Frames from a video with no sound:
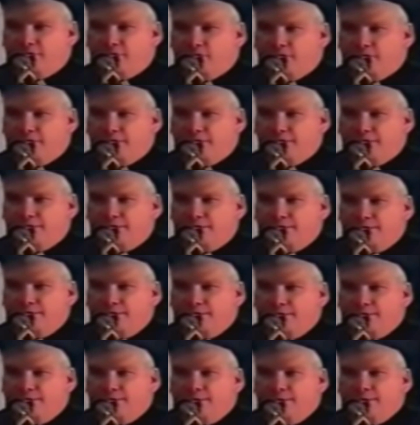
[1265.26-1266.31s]
a government,
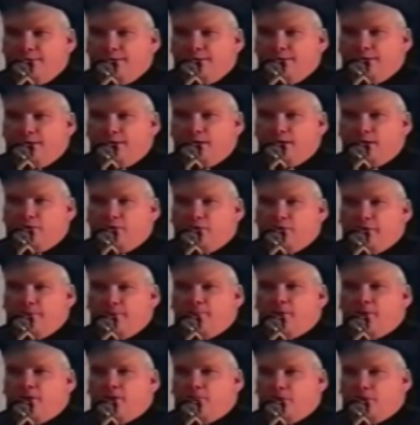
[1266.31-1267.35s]
a
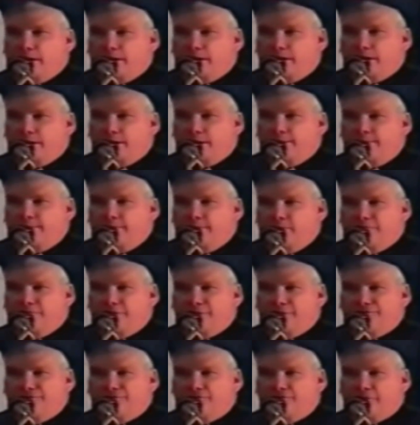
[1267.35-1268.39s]
republic
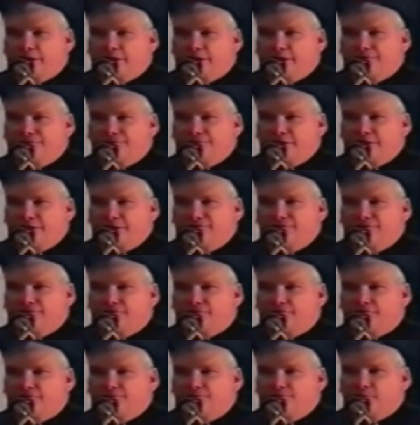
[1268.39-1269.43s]
of these United
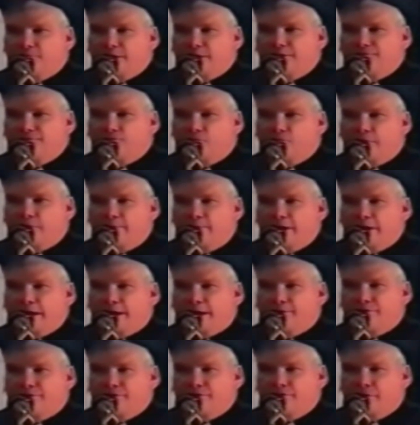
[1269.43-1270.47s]
States in the first place, way
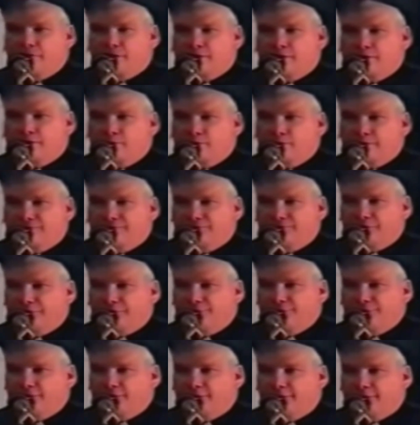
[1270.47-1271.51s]
back 200
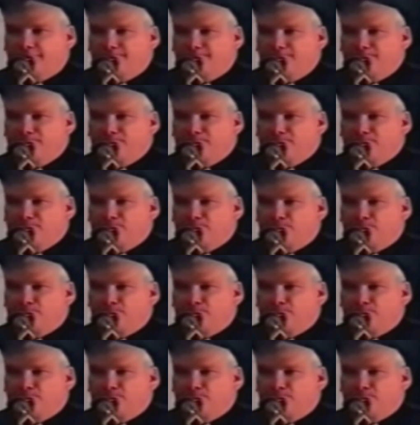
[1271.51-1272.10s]
plus years ago.